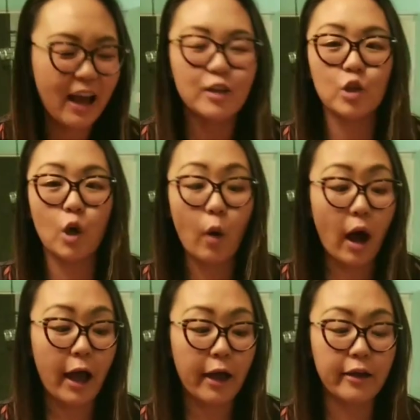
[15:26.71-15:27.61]
So
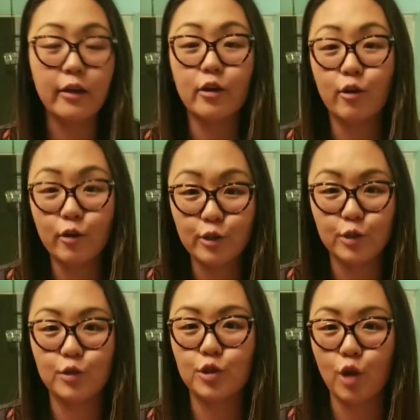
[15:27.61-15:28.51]
I encourage you
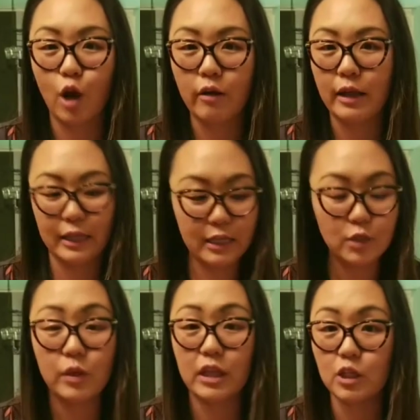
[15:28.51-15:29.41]
to start at least
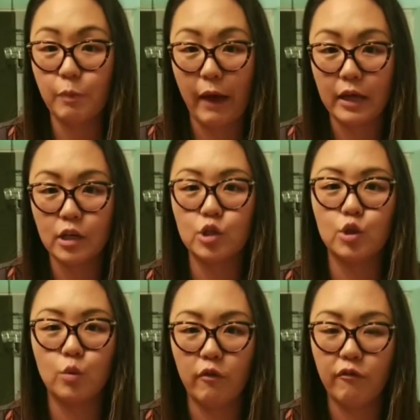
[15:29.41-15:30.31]
with this package. You
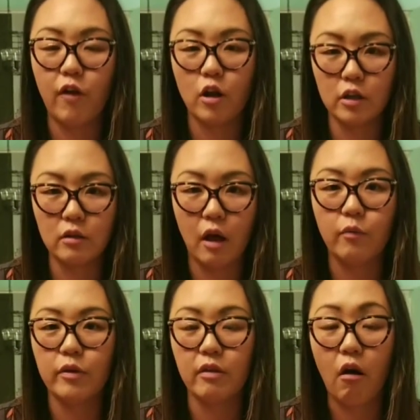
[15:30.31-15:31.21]
will fall in love
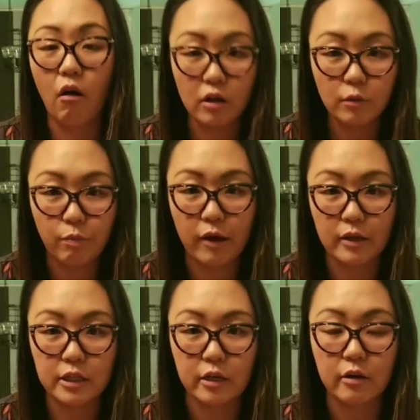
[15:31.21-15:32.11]
with all the
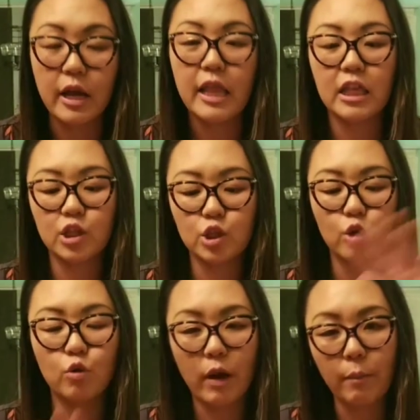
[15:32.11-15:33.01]
products here. This is a
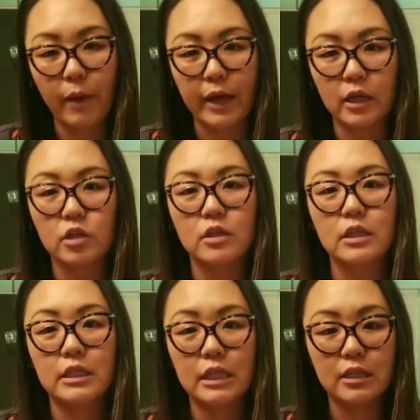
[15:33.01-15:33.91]
great package to
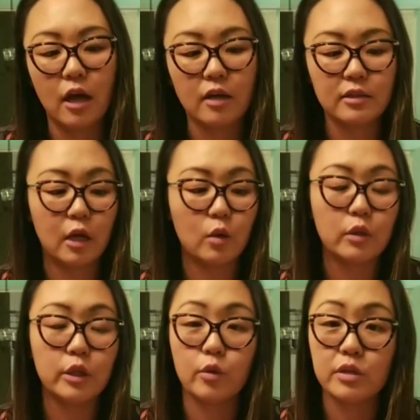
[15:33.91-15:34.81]
detox not only
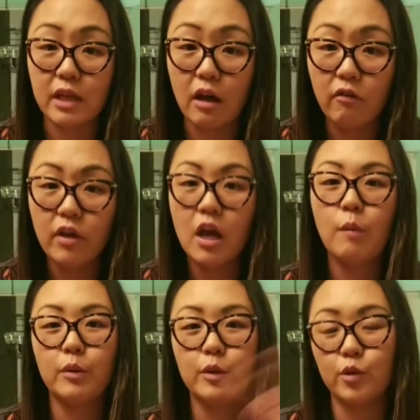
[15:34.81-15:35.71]
yourself,
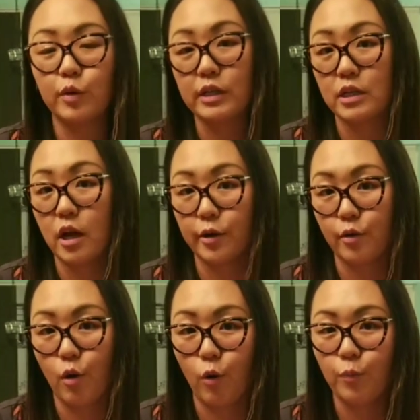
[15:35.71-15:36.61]
but your entire
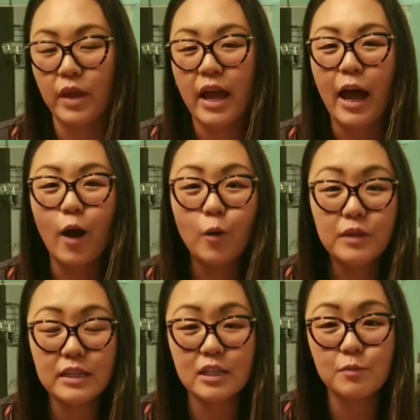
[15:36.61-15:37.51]
home. I hope
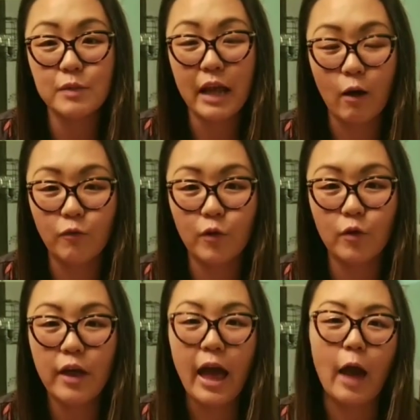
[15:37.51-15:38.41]
this has been helpful.
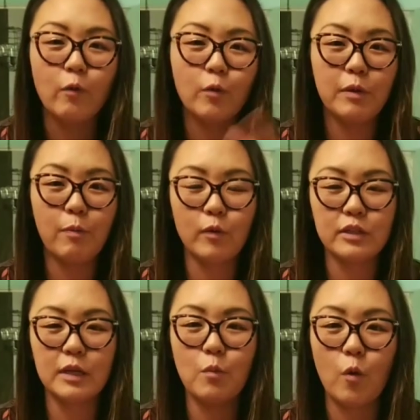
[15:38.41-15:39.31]
I will be
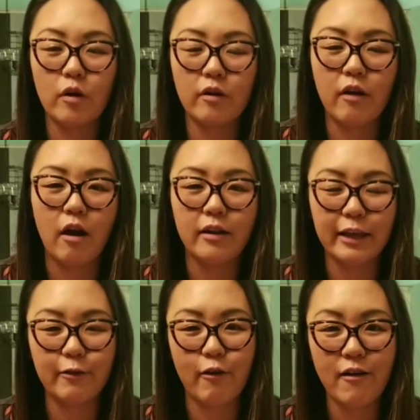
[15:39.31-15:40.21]
posting more
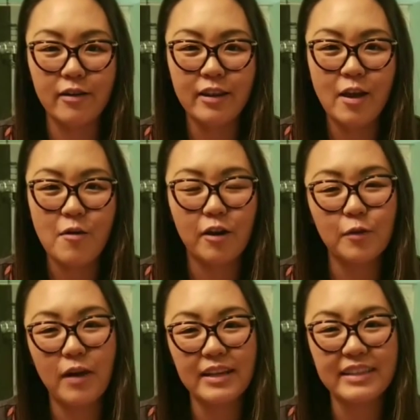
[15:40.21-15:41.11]
later on.
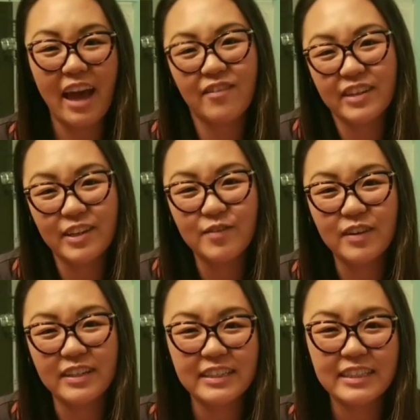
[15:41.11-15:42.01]
Otherwise, have a good
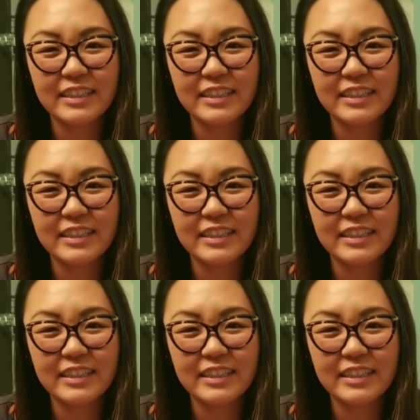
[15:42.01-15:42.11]
one.